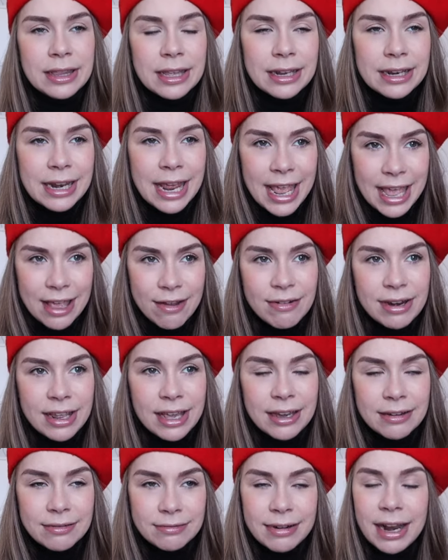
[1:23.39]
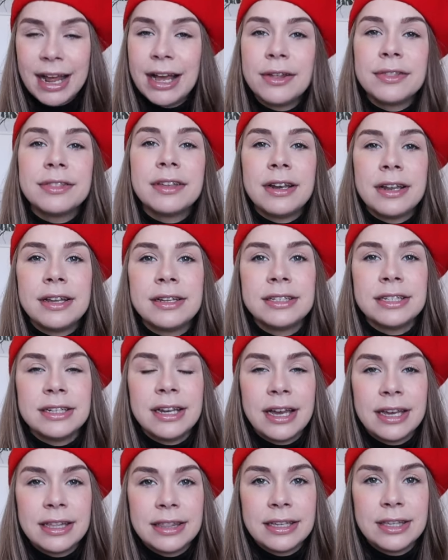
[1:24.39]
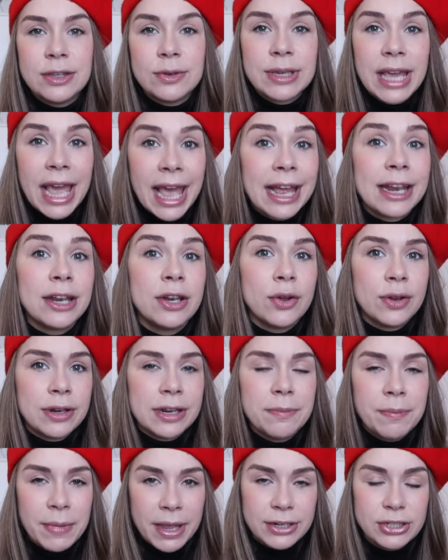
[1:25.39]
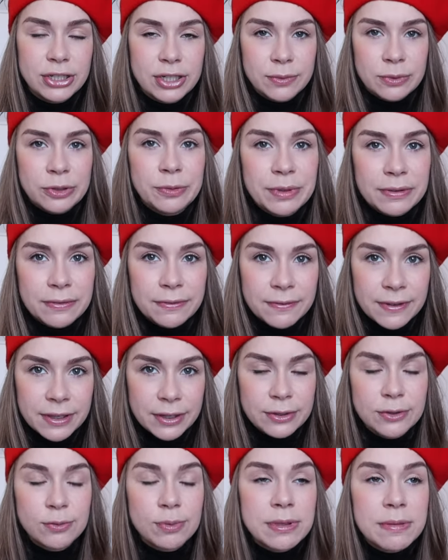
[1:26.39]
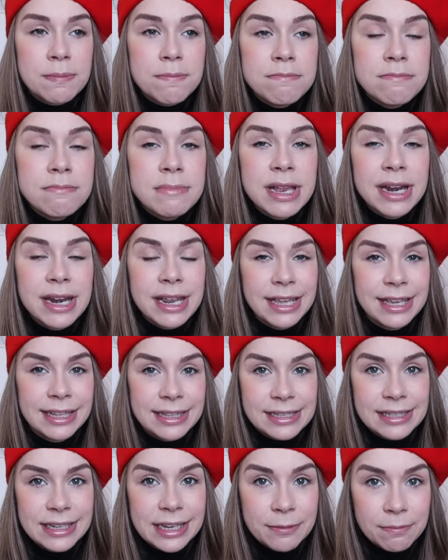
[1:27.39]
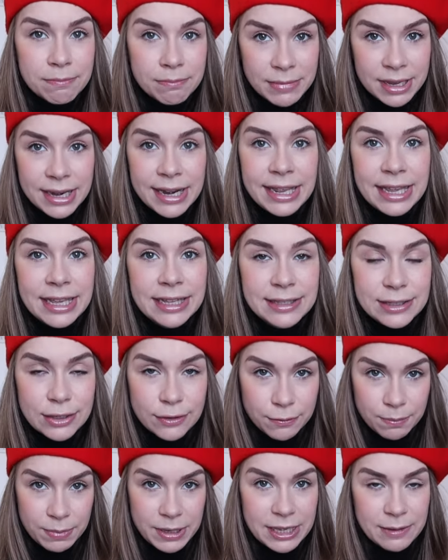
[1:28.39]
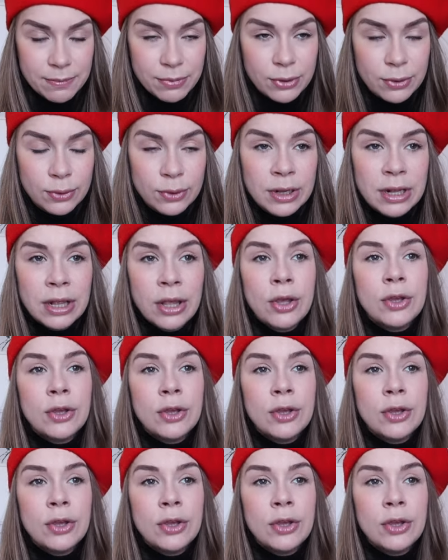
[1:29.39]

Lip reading: an area around the London Eye that you cannot imagine will be filled with millions and millions of people.